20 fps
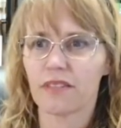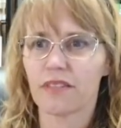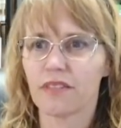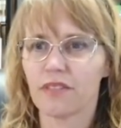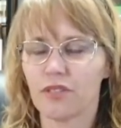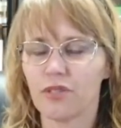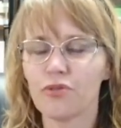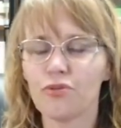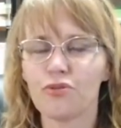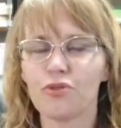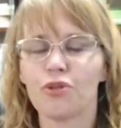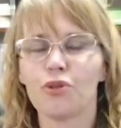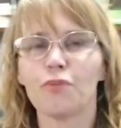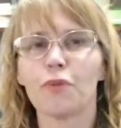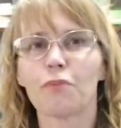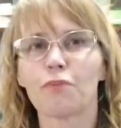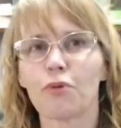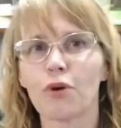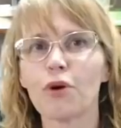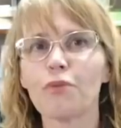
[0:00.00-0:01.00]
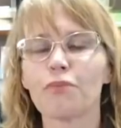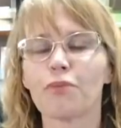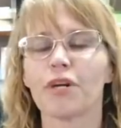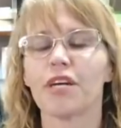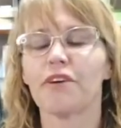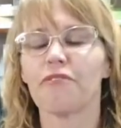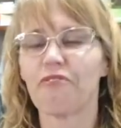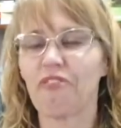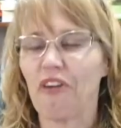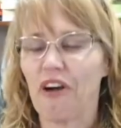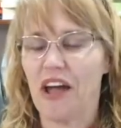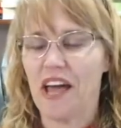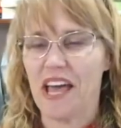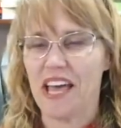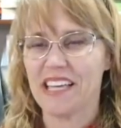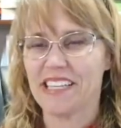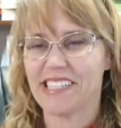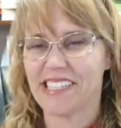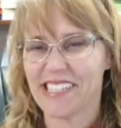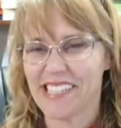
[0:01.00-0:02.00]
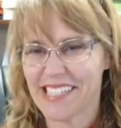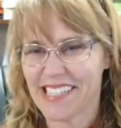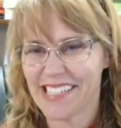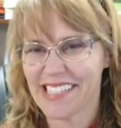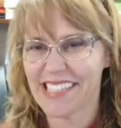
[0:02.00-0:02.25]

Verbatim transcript: YouTube appropriate phrase.